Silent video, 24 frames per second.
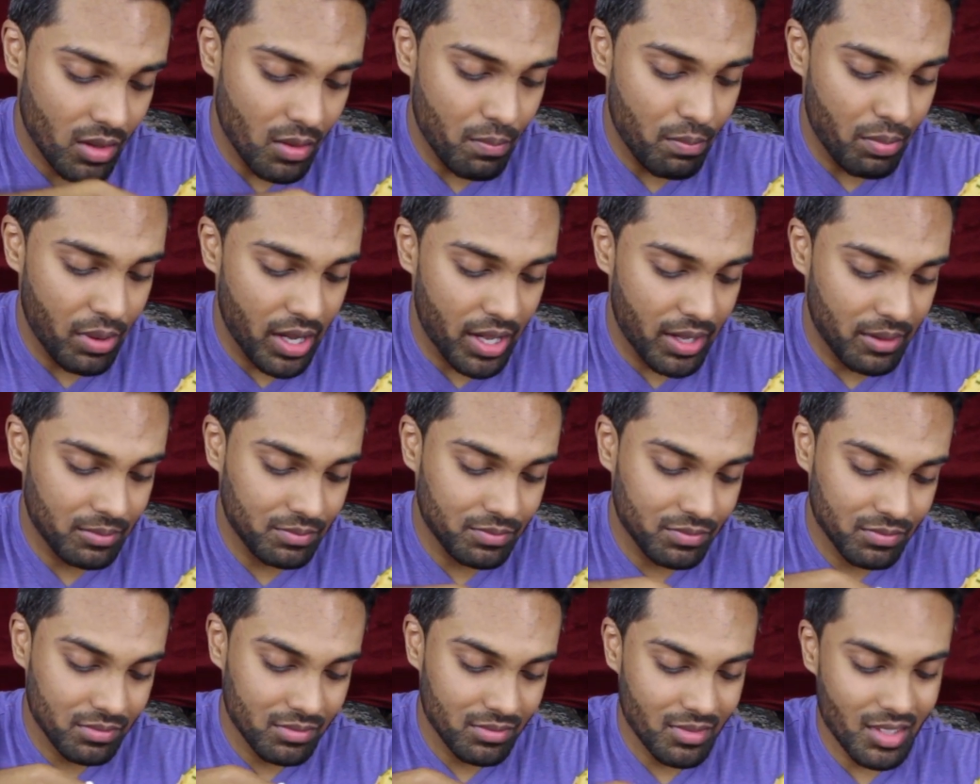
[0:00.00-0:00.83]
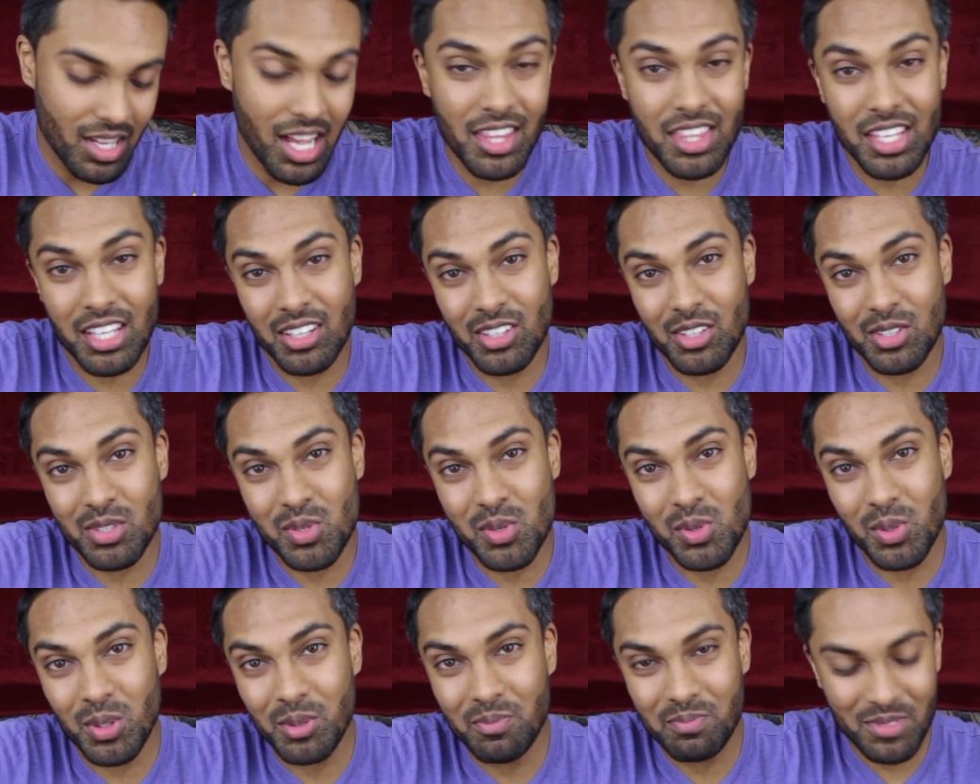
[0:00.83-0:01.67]
But I think it looks
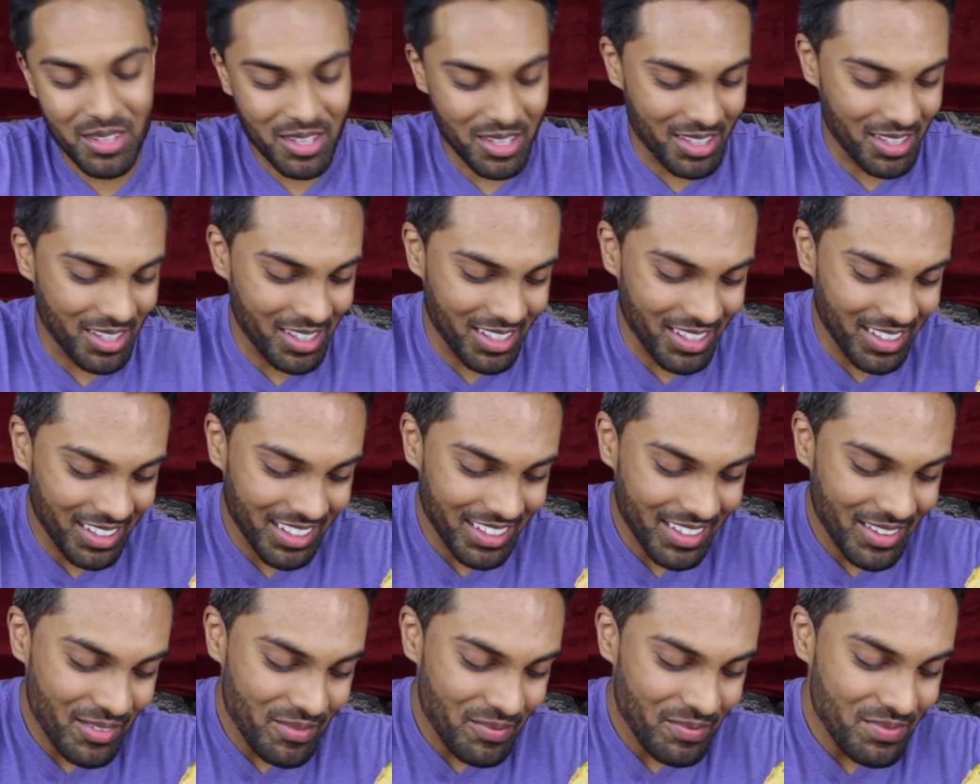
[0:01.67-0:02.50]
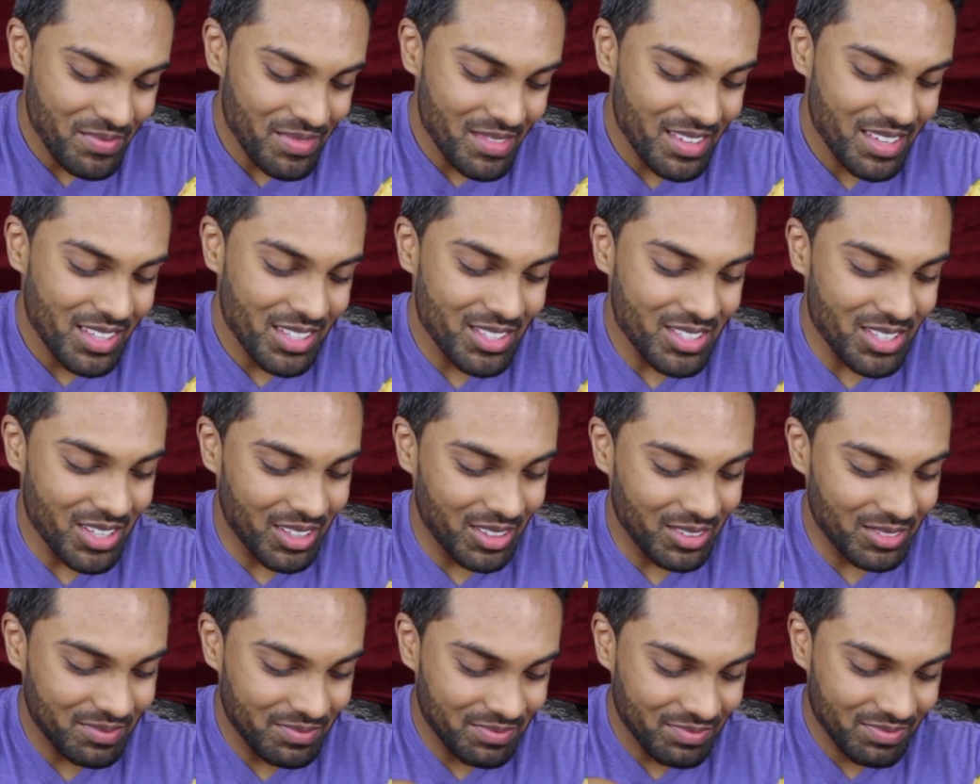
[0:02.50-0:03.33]
cool.
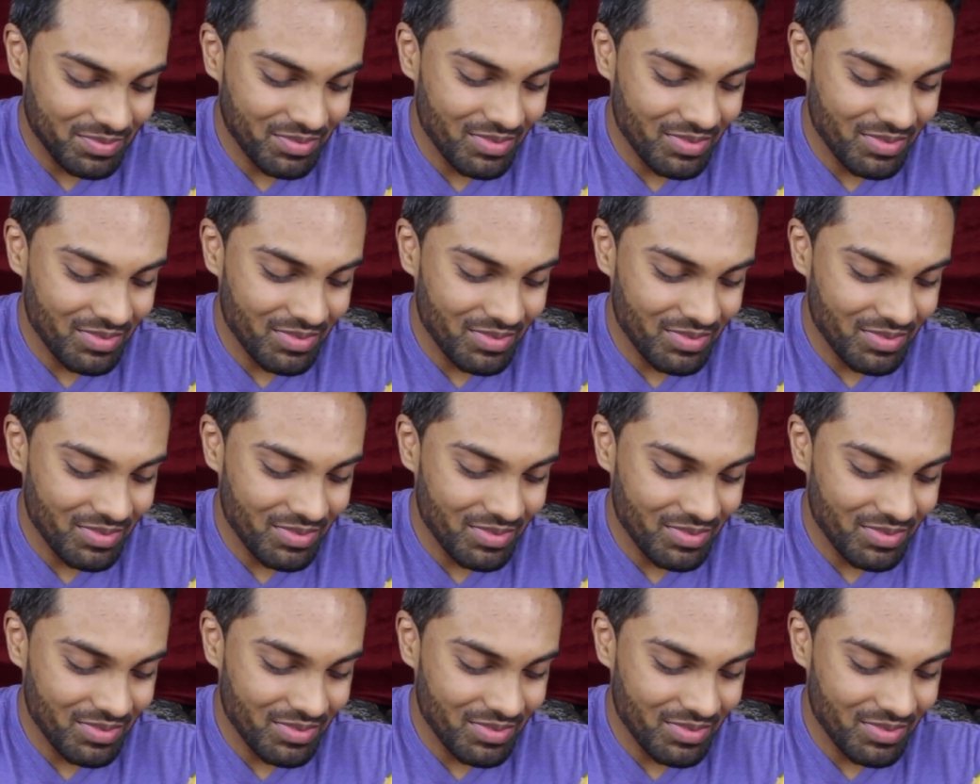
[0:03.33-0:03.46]
So,